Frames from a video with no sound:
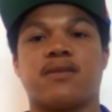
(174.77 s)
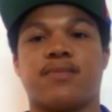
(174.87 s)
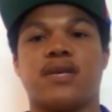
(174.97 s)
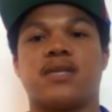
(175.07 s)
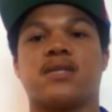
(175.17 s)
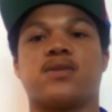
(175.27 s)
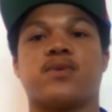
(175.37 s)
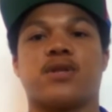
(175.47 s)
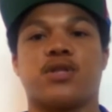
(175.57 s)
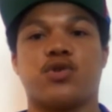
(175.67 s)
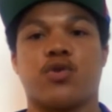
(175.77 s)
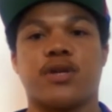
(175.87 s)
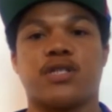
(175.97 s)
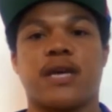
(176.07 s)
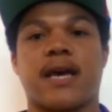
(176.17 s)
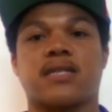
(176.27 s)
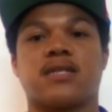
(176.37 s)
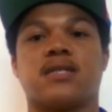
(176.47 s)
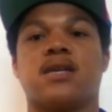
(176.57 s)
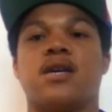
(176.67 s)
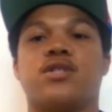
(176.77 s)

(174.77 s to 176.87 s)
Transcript: some pieces with Adoree Jackson